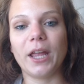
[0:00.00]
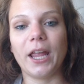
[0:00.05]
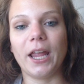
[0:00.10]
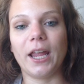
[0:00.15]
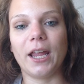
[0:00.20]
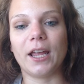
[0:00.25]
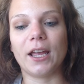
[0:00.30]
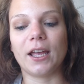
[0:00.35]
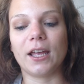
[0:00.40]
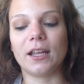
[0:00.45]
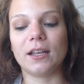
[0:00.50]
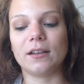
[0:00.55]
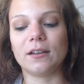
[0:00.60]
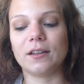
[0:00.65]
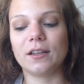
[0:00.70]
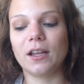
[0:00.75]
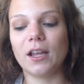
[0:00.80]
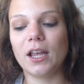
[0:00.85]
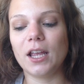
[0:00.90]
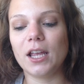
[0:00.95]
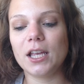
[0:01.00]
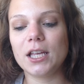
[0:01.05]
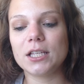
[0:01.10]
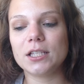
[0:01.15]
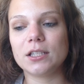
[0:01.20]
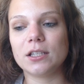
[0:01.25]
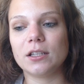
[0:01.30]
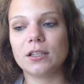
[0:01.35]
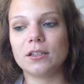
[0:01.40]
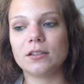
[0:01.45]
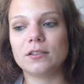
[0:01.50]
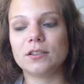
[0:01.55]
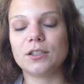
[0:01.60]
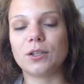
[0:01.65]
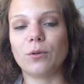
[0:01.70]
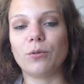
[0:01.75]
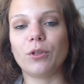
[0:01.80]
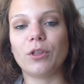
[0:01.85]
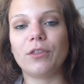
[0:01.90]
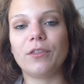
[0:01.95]
And
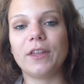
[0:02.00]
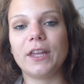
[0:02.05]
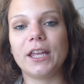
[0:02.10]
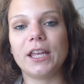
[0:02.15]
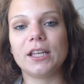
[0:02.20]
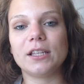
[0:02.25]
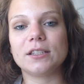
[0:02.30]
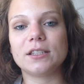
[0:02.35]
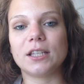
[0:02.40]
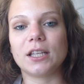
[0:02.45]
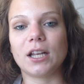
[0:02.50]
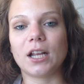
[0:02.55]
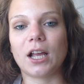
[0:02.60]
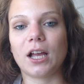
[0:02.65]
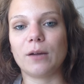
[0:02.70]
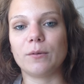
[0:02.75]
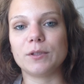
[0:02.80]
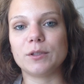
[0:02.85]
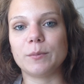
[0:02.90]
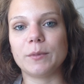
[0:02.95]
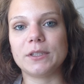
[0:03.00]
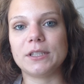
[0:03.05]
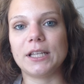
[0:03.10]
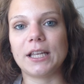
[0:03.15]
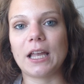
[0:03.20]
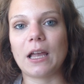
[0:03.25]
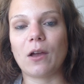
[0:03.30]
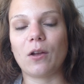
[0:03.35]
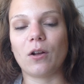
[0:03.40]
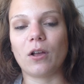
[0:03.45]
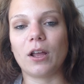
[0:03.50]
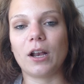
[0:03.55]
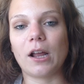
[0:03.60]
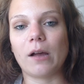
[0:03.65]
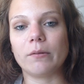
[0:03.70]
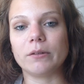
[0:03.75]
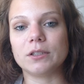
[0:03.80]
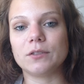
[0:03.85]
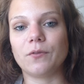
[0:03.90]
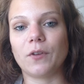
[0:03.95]
so the things that I was missing out on, I
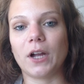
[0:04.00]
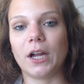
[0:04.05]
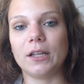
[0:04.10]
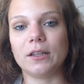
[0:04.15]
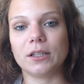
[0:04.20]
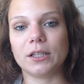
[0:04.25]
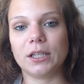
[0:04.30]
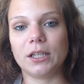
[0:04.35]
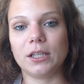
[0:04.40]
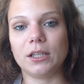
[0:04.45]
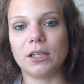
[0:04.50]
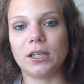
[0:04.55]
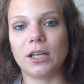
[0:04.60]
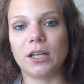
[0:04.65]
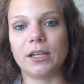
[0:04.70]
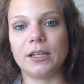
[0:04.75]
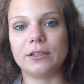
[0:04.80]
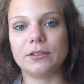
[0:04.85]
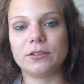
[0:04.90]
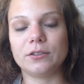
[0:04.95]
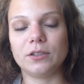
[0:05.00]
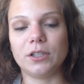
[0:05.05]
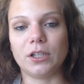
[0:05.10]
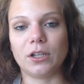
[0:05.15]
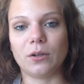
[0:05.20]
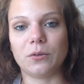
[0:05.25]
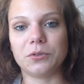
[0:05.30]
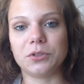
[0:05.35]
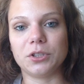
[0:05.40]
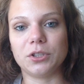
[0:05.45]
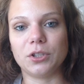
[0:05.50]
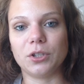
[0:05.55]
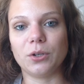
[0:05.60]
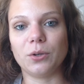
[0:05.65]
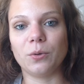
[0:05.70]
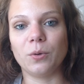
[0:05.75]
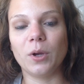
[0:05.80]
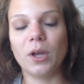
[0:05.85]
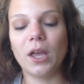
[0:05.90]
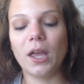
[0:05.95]
was finally getting, to
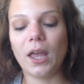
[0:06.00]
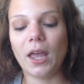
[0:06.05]
do.